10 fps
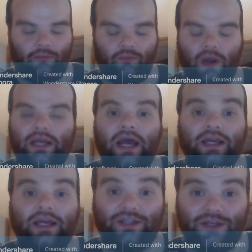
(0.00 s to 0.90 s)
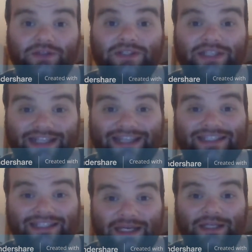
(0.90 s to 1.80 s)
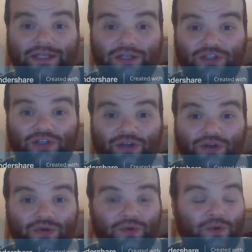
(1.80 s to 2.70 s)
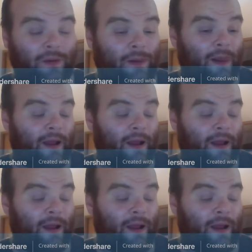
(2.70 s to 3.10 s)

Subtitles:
When I used to listen to,